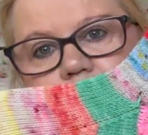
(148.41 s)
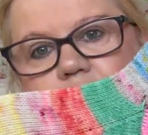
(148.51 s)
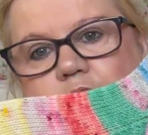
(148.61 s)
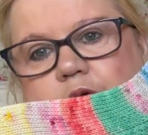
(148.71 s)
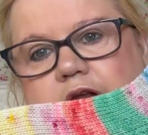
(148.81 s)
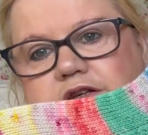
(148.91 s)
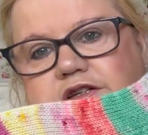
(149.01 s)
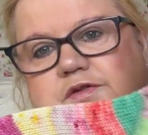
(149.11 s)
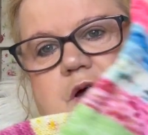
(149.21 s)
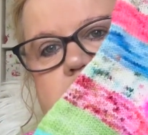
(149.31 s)
1 to
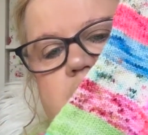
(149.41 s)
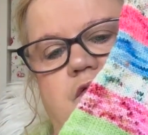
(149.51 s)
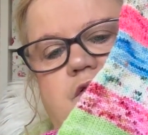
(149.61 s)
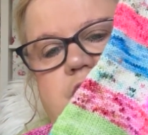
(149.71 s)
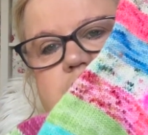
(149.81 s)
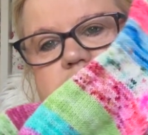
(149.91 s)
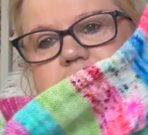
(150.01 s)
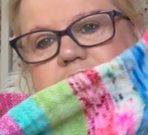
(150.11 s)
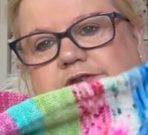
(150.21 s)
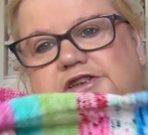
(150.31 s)
12,
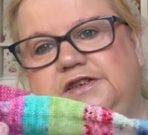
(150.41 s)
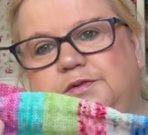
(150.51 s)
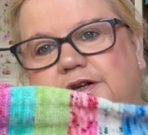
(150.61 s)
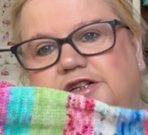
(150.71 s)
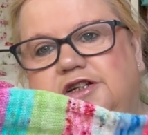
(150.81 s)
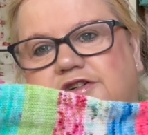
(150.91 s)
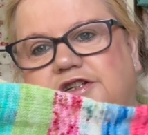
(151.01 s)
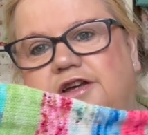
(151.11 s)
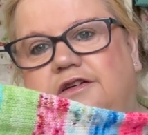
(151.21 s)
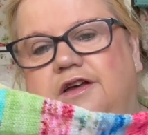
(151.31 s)
which is what I showed
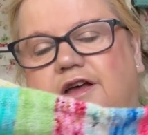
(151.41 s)
you